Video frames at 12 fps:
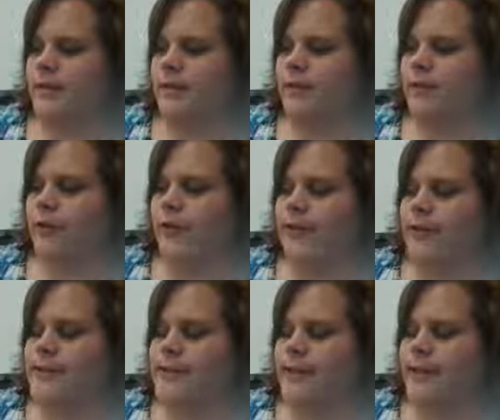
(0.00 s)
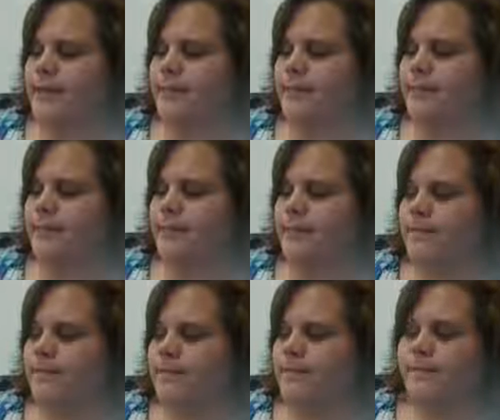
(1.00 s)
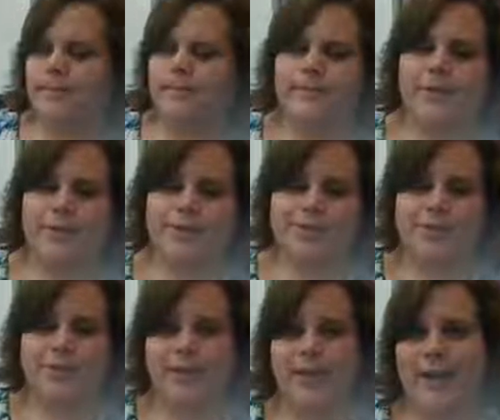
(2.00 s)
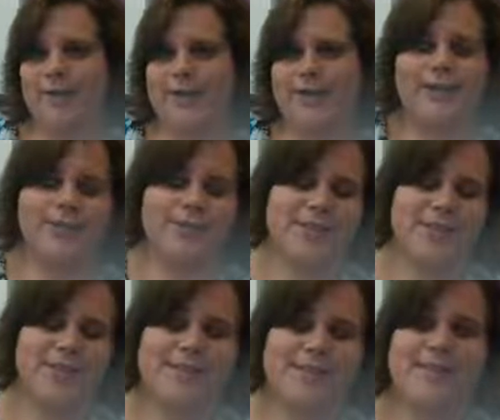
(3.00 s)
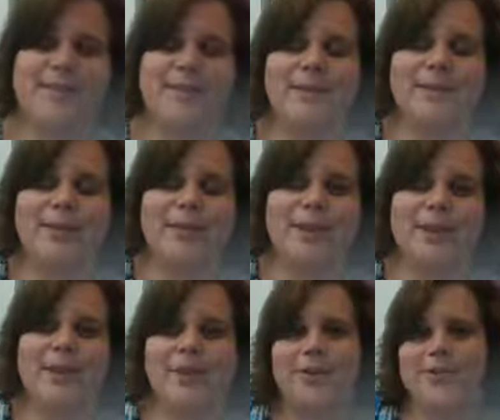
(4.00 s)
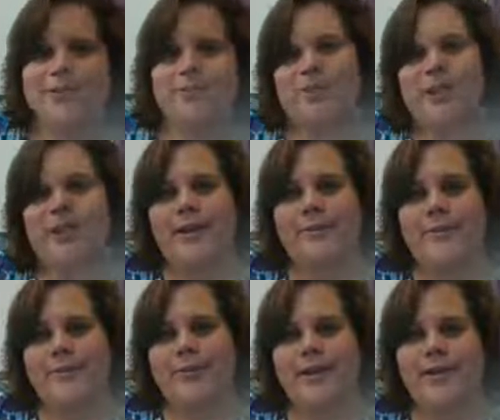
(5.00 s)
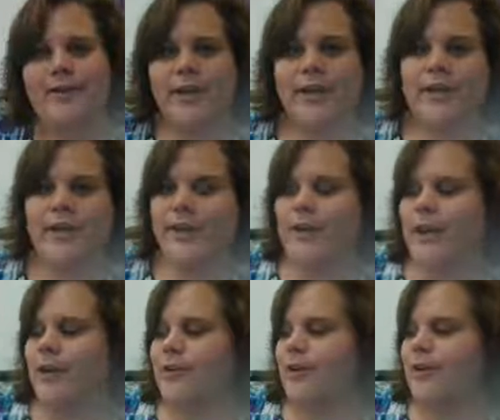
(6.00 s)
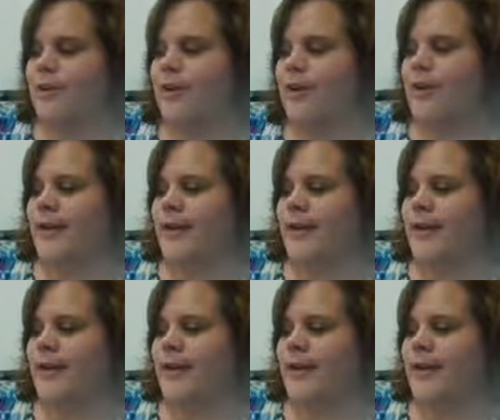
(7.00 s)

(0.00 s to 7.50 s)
And variety. Are you starting every single sentence the same way? Are you switching it up? Are you varying how you